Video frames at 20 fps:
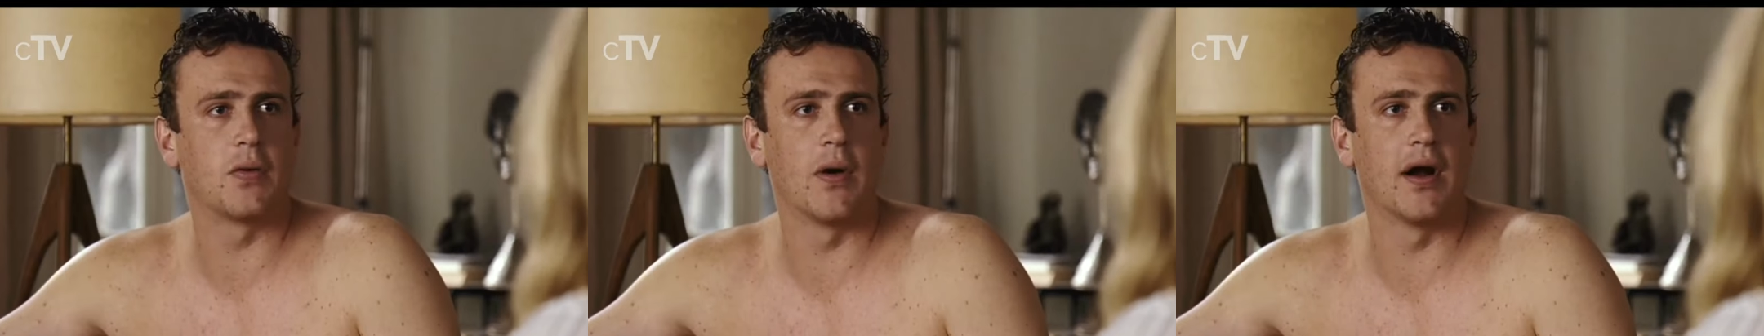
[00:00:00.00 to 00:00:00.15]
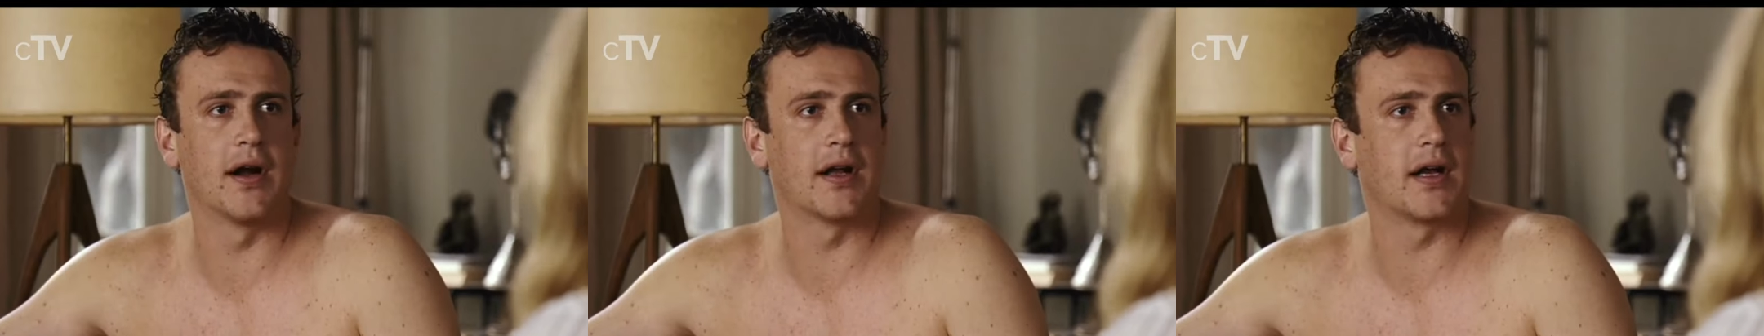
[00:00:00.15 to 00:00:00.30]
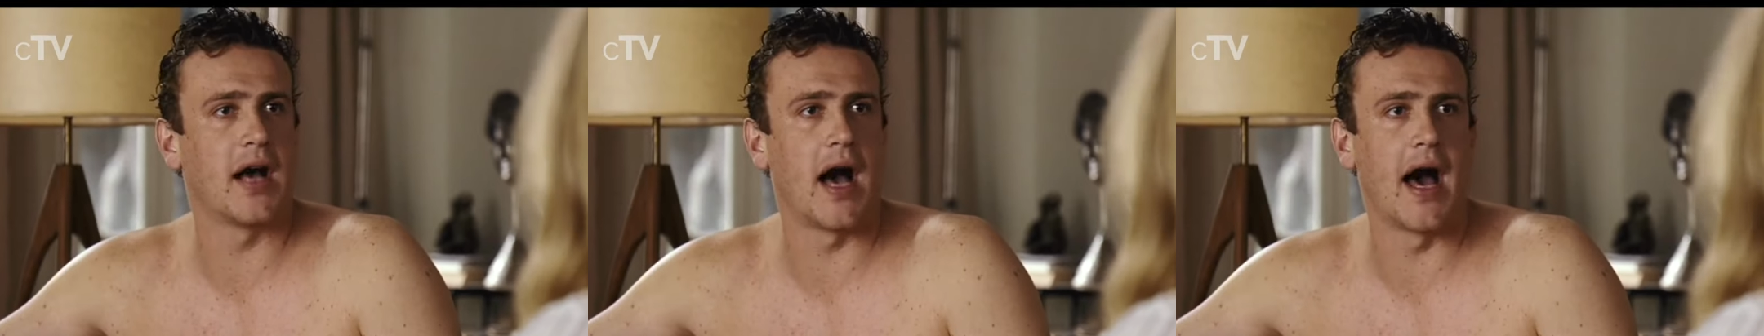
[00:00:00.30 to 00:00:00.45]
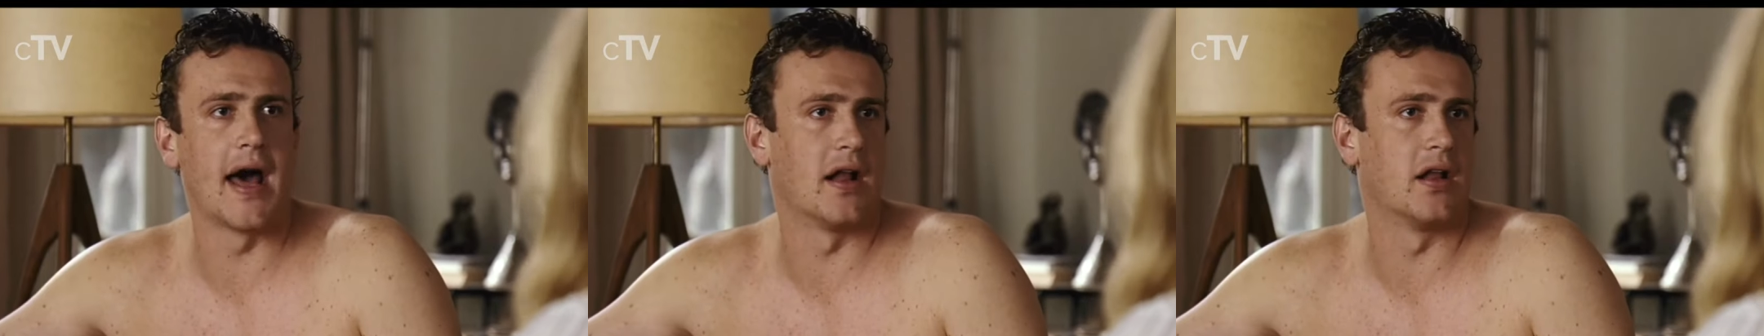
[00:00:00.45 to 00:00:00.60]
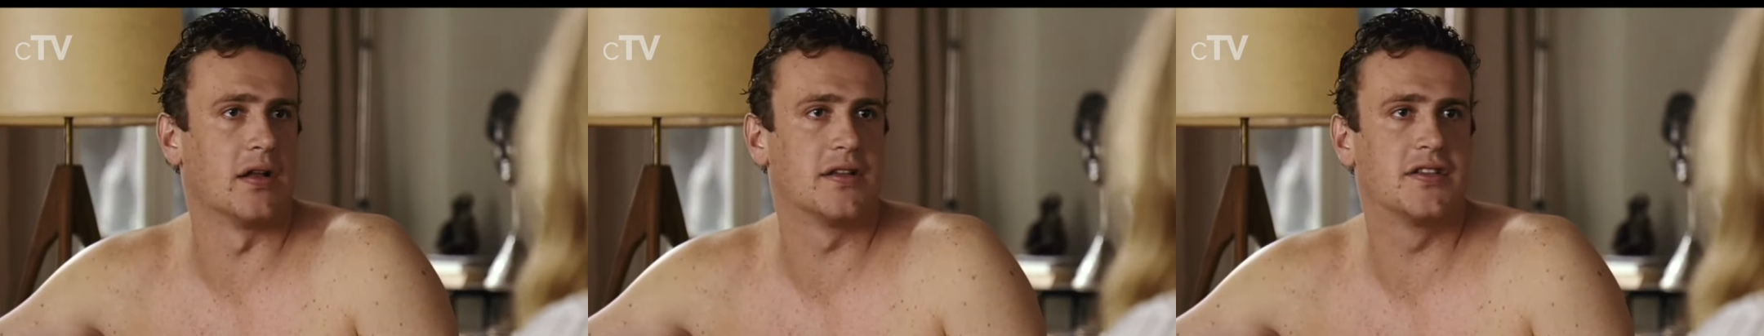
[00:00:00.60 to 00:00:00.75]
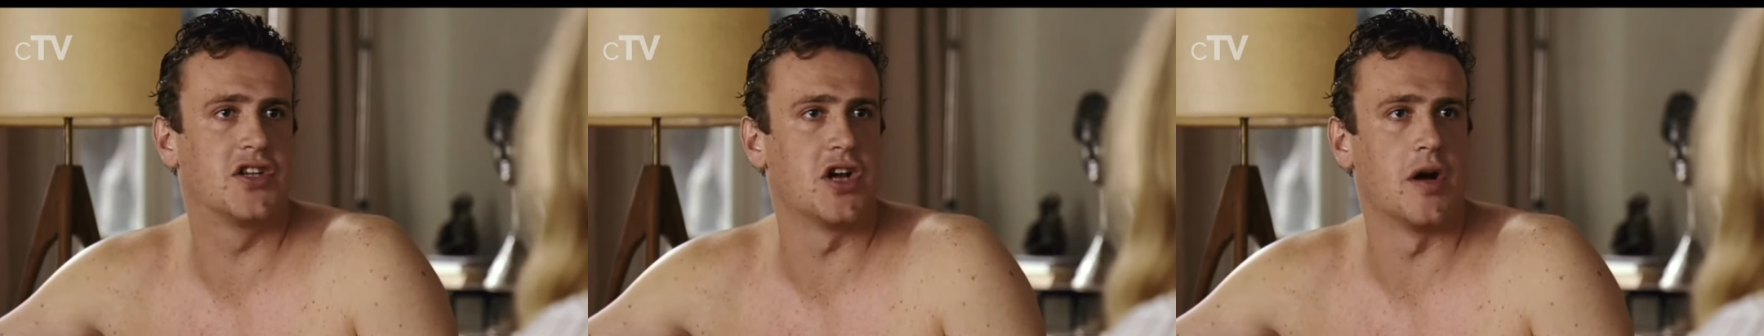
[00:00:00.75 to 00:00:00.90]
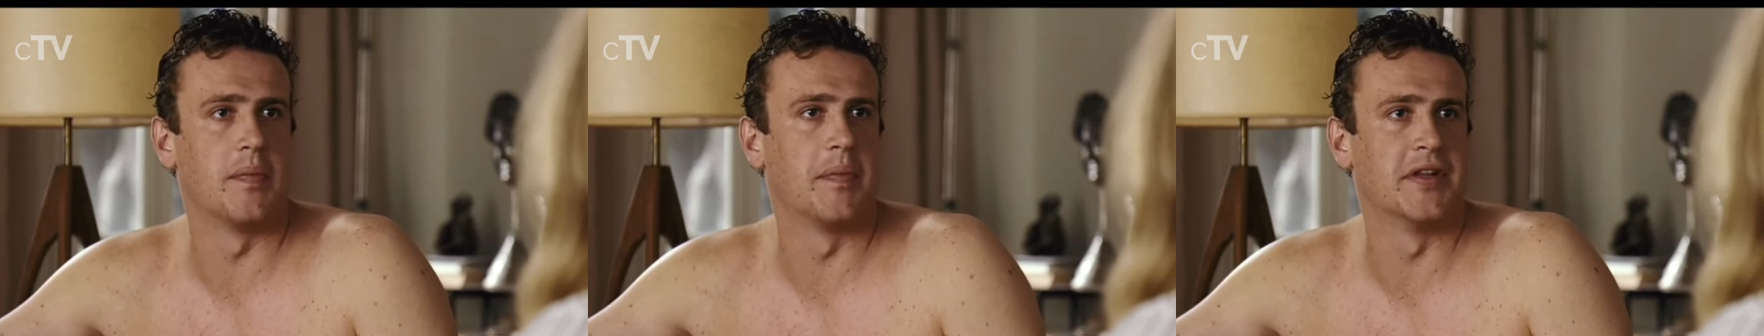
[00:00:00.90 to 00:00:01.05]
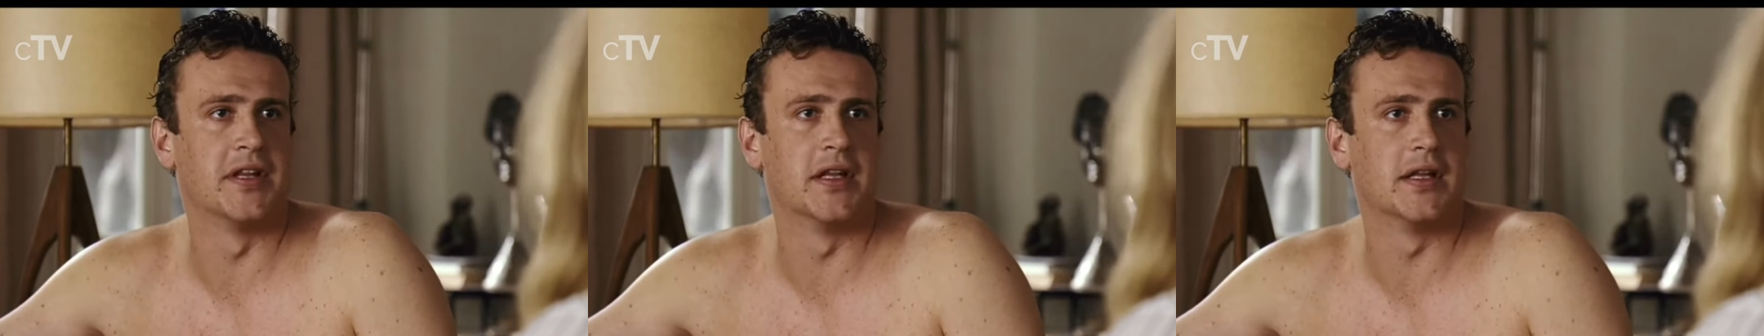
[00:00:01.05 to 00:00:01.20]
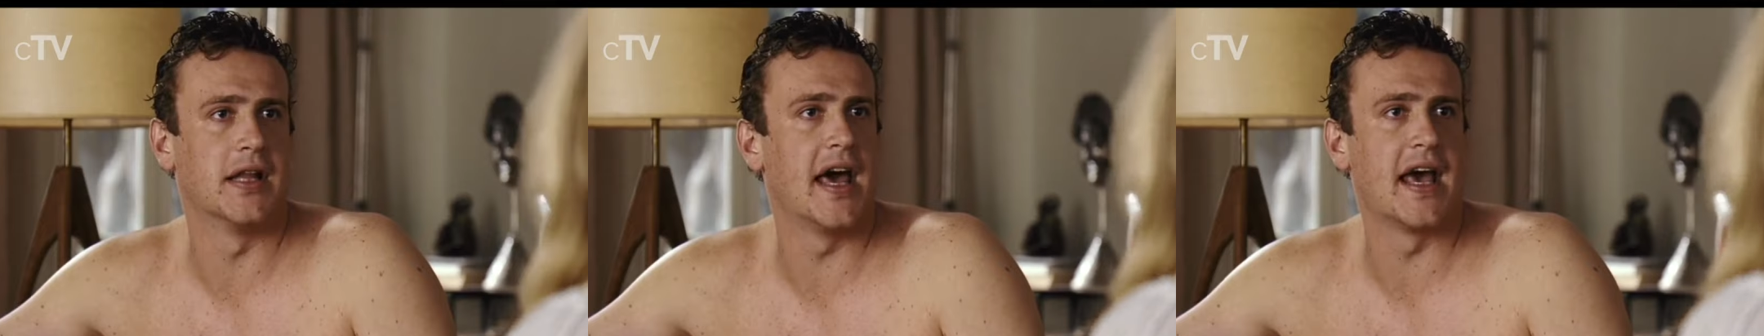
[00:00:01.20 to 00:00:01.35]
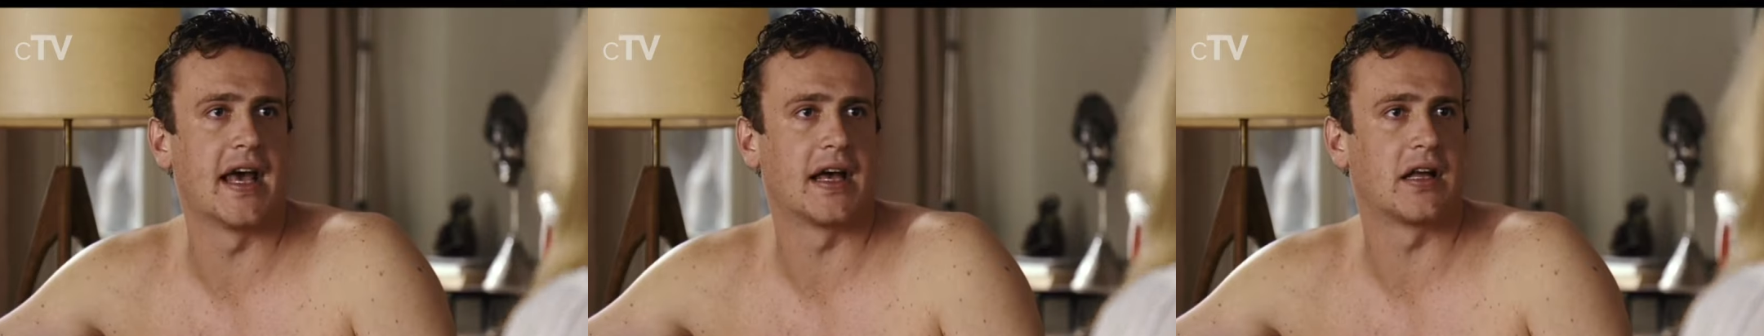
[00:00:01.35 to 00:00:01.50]
follows Peter, who
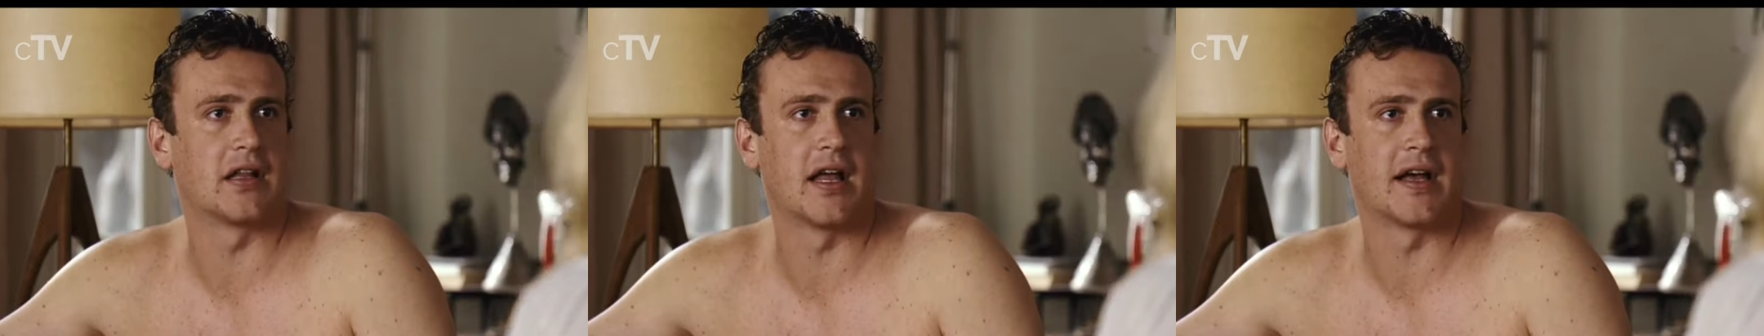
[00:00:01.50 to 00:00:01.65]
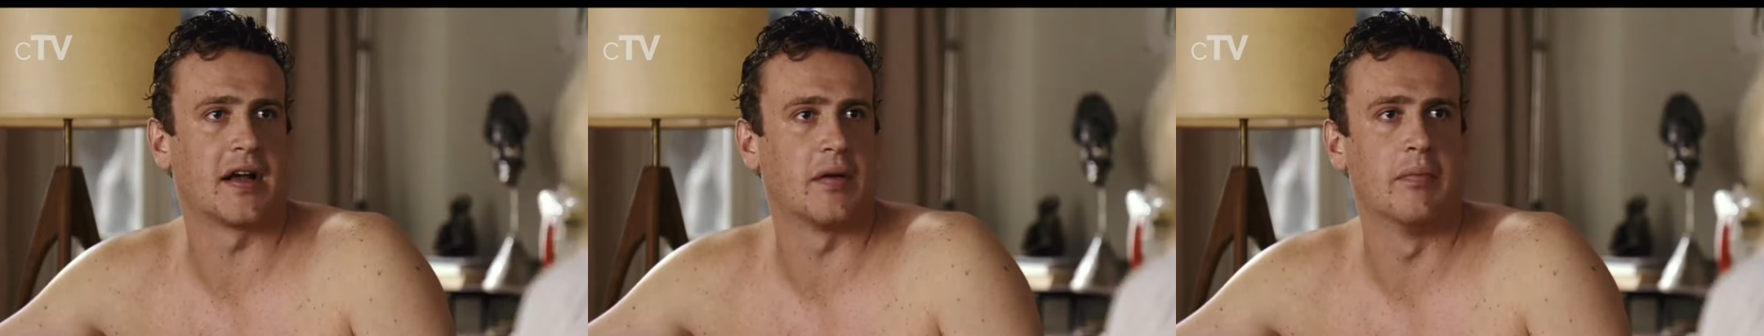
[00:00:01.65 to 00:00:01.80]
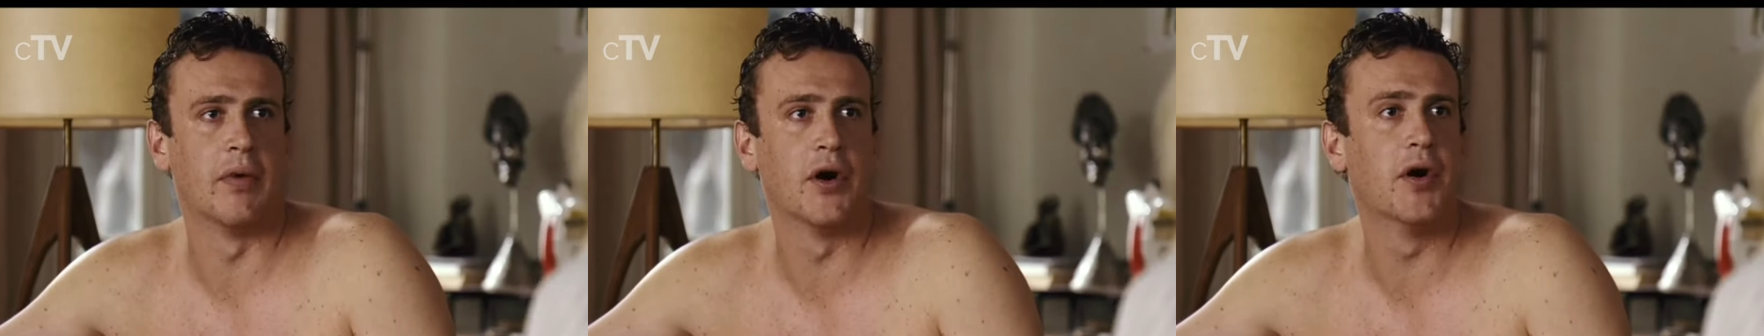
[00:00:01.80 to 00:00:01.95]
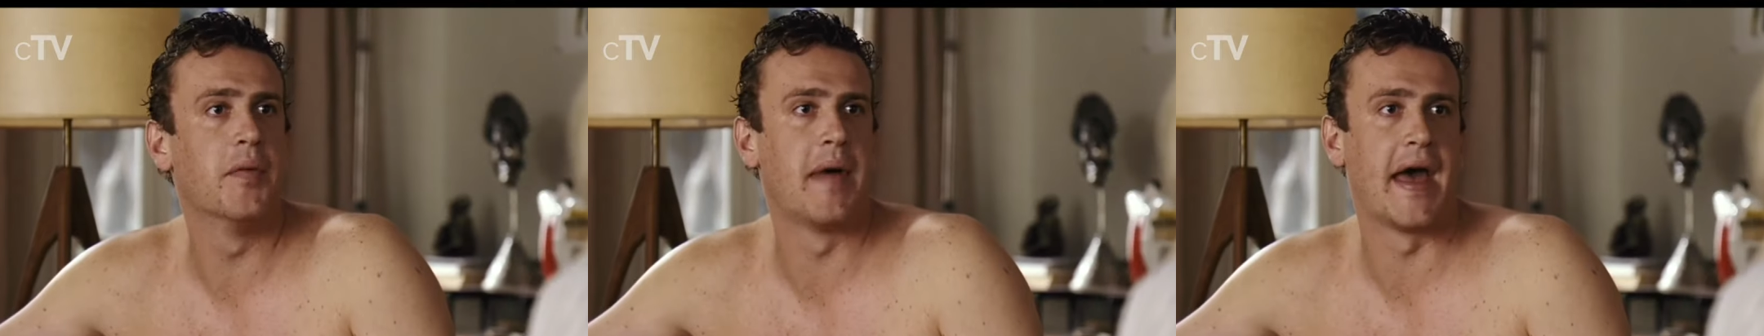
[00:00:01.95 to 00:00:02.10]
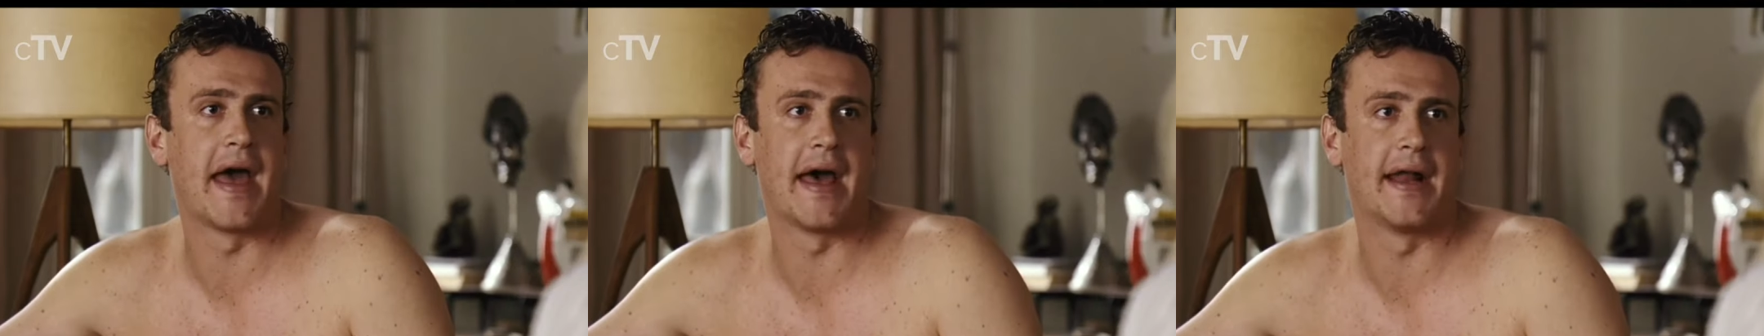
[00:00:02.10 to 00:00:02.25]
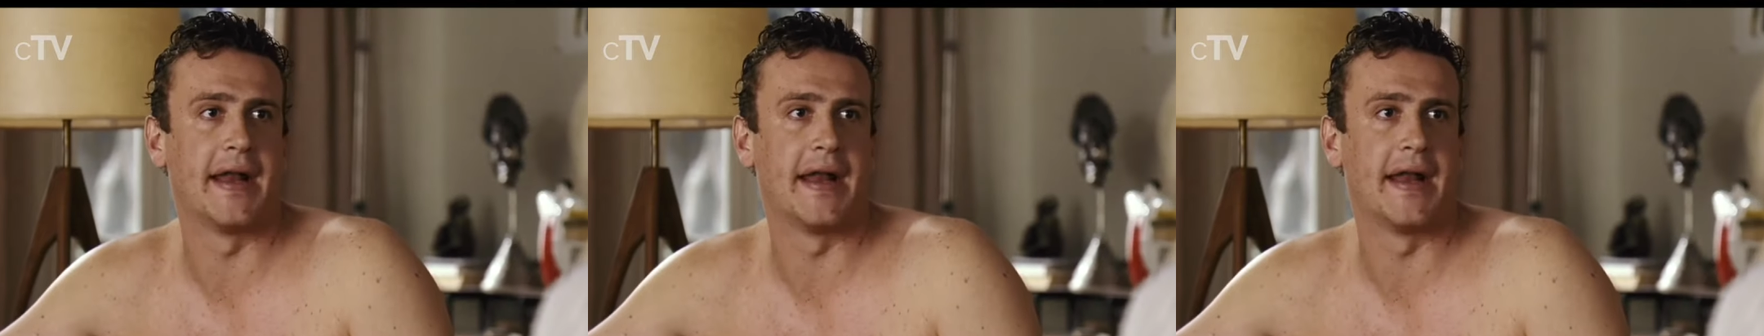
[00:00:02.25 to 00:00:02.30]
is a music composer